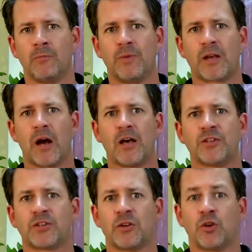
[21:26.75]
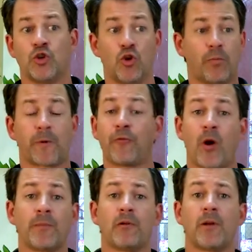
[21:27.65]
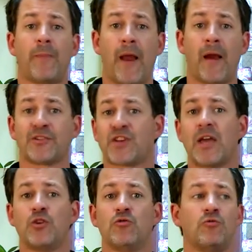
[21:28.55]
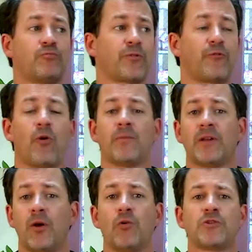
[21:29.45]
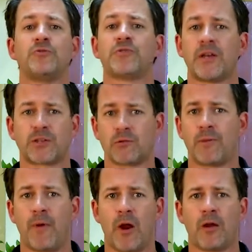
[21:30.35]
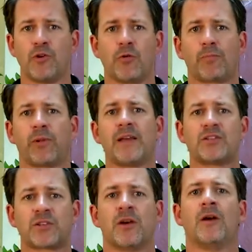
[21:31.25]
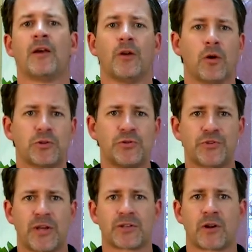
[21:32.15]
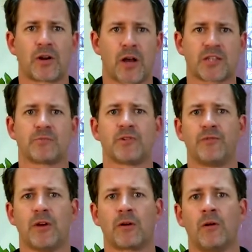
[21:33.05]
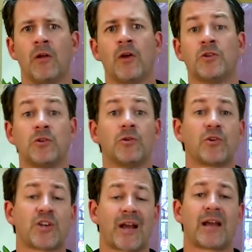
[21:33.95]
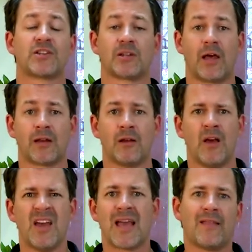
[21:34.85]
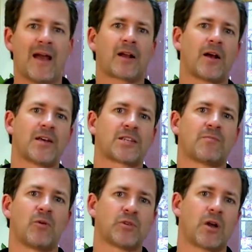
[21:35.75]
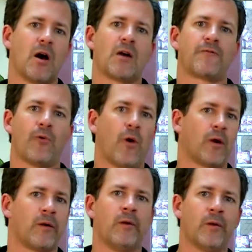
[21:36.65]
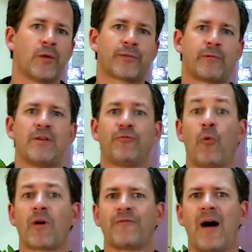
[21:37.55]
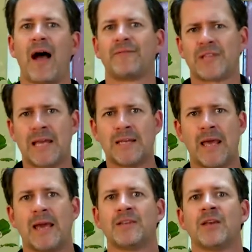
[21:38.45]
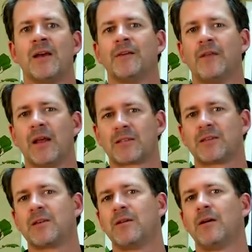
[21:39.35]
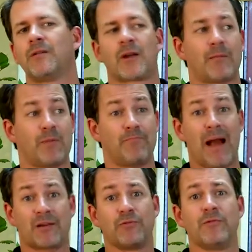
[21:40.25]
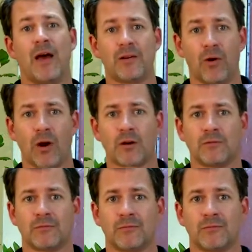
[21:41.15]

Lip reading: because you performed a repair? Say you performed an O2 sensor repair. You replaced an O2 sensor on a customer's vehicle due to a check engine light. And that customer was gone for 3, 4, 5, 10 days, and the next thing you know, they're coming back through that door,